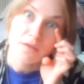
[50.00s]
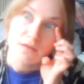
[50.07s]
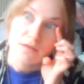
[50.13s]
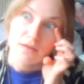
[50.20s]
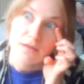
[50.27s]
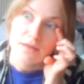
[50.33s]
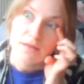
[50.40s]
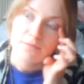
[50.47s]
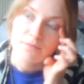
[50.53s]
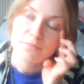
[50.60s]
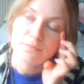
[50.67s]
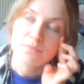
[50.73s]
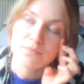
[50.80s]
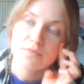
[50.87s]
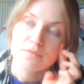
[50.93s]
Um,
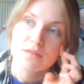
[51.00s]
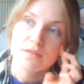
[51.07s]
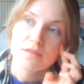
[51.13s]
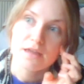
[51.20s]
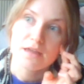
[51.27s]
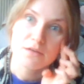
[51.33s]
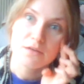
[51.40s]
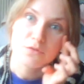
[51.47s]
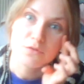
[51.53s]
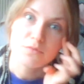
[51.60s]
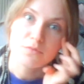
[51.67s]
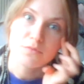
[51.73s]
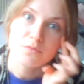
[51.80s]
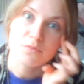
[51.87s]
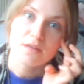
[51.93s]
I normally
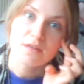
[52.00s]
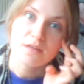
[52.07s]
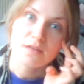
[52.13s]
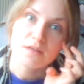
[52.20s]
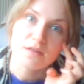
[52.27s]
get just a